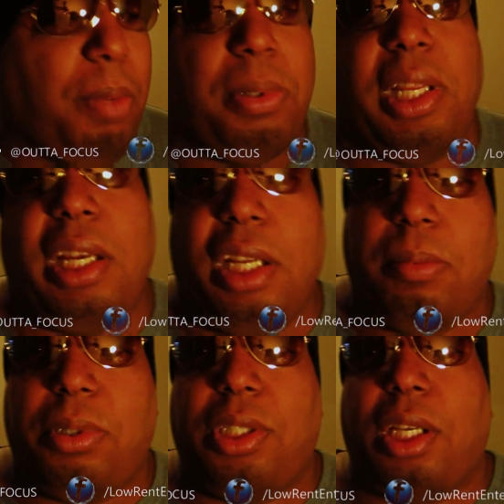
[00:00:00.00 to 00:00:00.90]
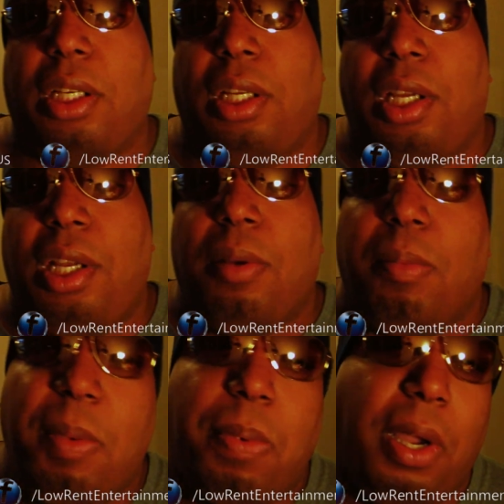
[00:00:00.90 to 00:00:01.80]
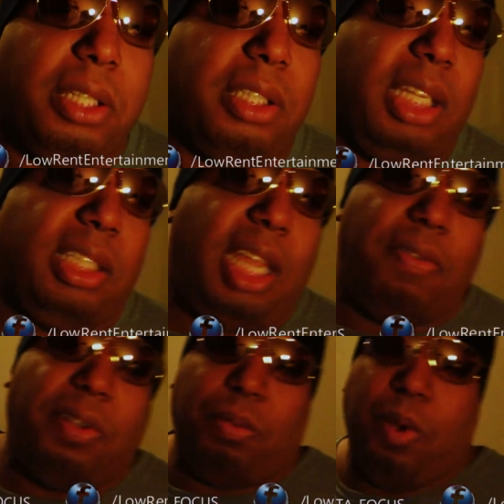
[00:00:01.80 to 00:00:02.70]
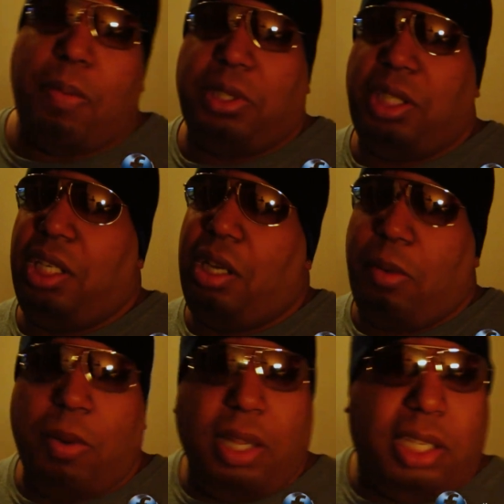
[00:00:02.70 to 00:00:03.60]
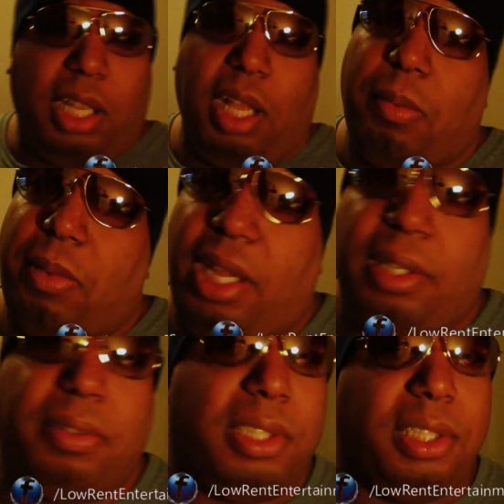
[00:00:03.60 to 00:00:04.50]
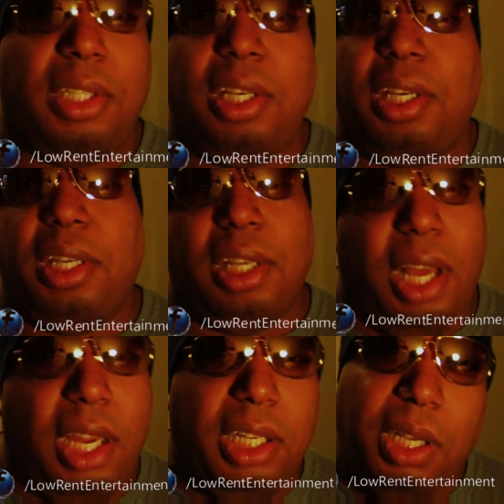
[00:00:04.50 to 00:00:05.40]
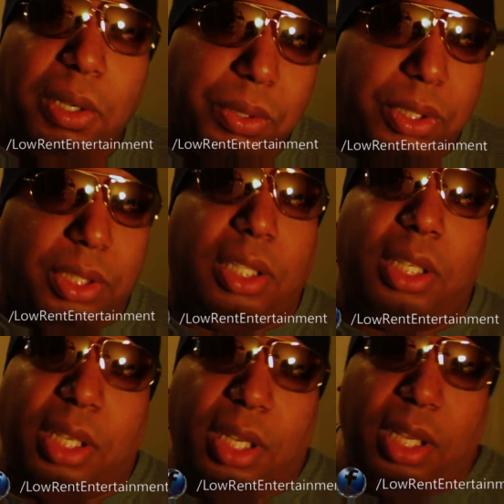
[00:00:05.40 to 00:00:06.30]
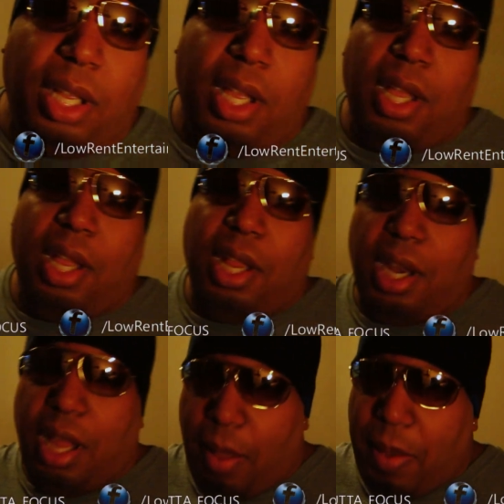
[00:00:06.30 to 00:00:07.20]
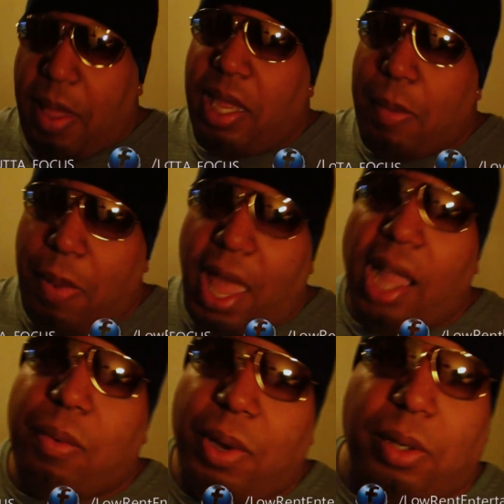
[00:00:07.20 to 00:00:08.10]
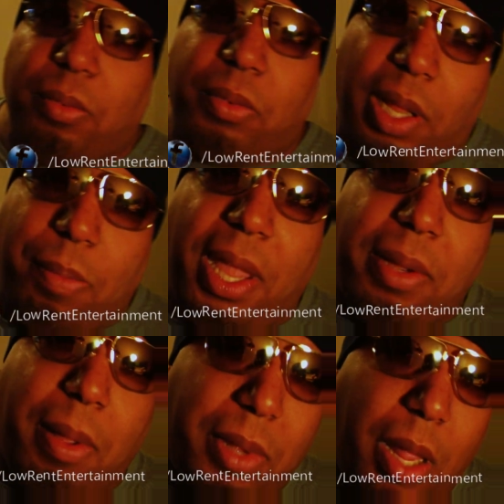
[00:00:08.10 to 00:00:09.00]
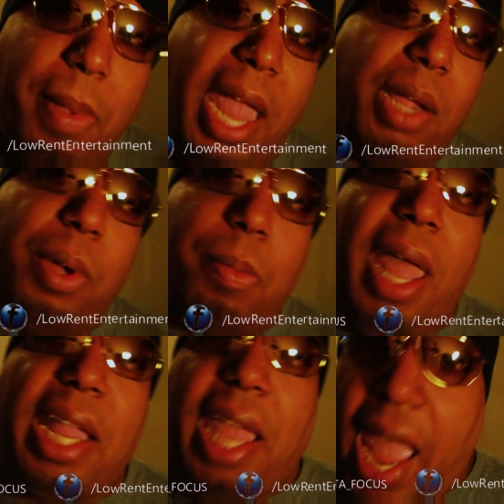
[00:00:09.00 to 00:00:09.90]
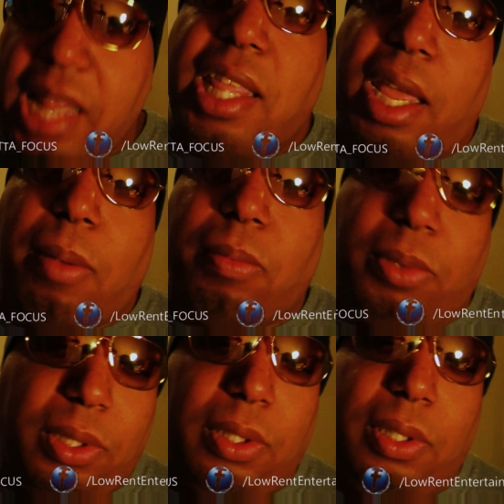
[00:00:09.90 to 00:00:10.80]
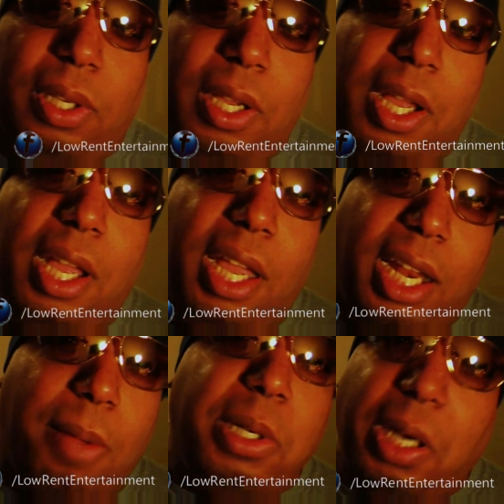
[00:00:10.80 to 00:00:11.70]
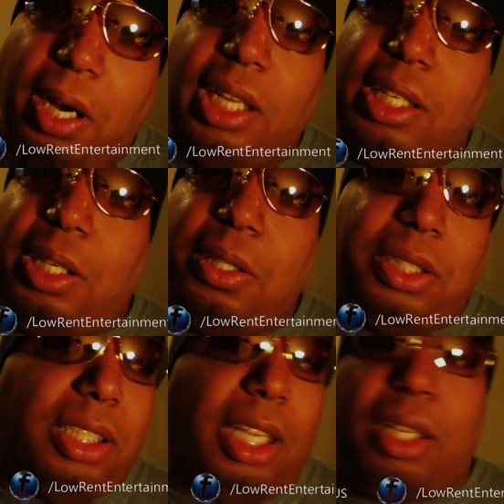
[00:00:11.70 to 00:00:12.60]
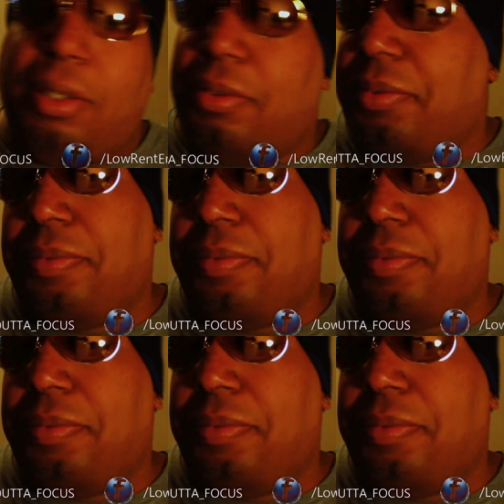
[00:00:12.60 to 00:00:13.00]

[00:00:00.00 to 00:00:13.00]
up with that dumb shit. Me personally, say if a woman cheated on me one time, I'm like, adios. Now, I may get back with them. Back at them. And I'm a dirty dude, so